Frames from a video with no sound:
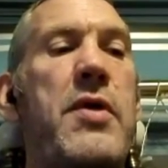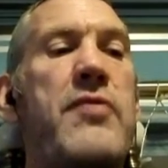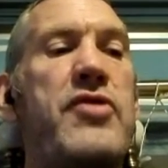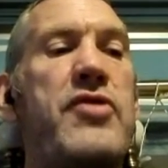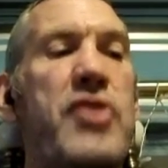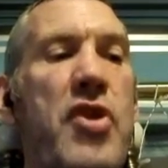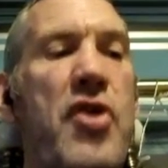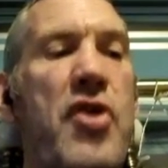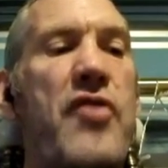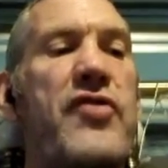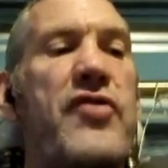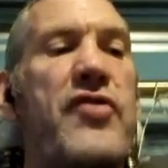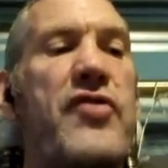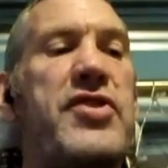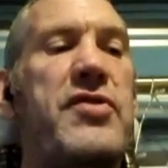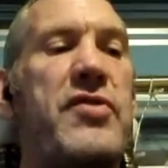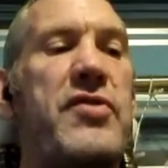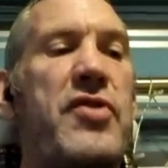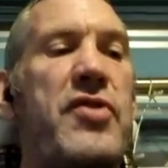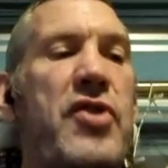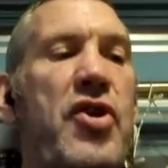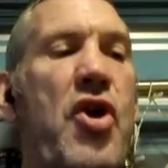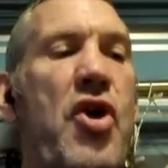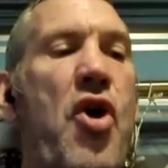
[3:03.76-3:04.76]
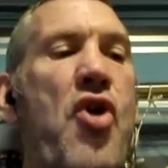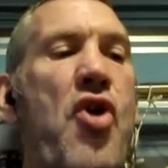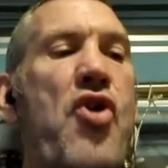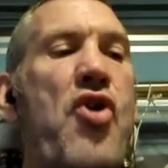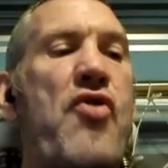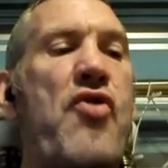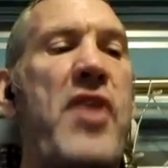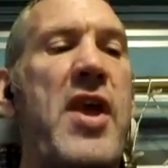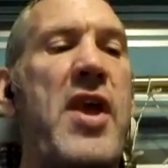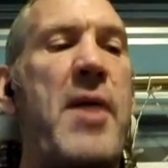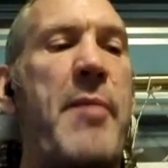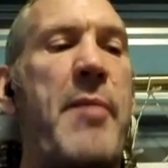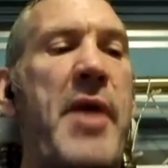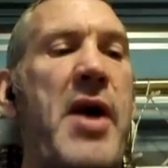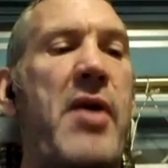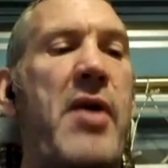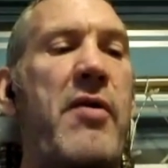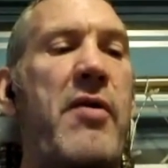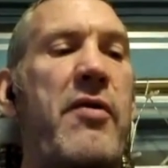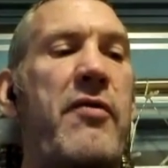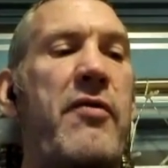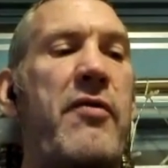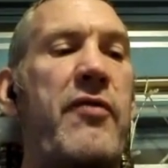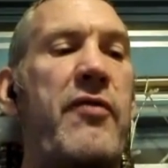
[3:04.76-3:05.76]
was a lot of concrete
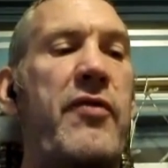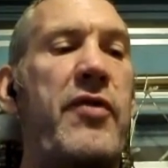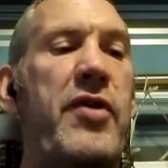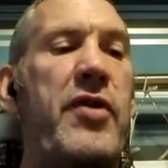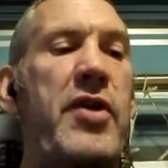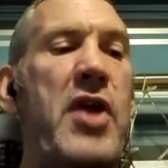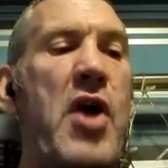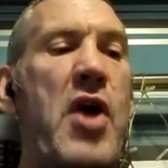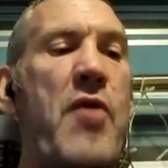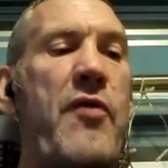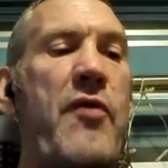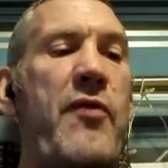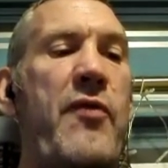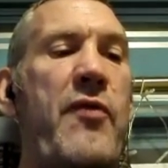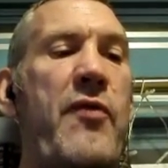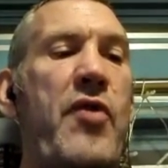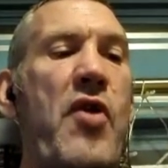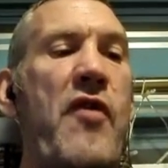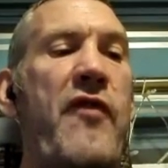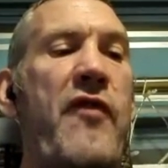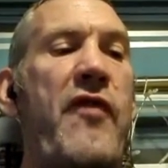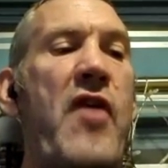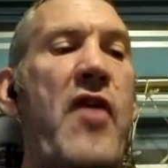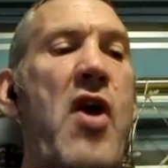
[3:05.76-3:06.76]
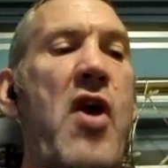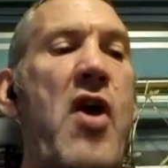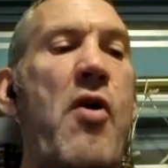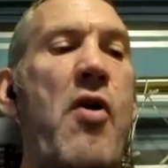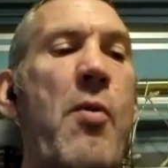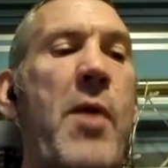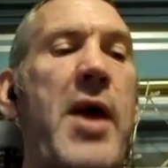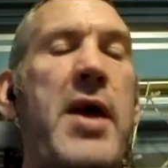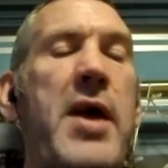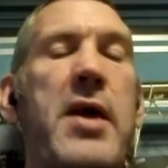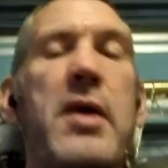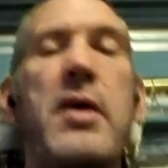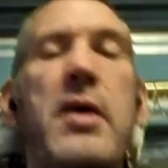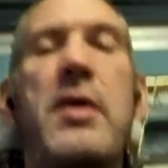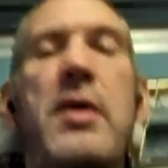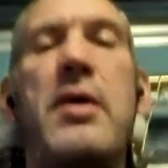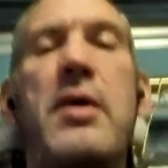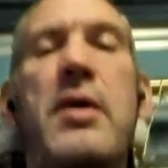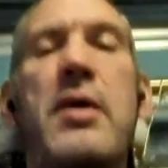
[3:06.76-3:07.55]
about, not far away.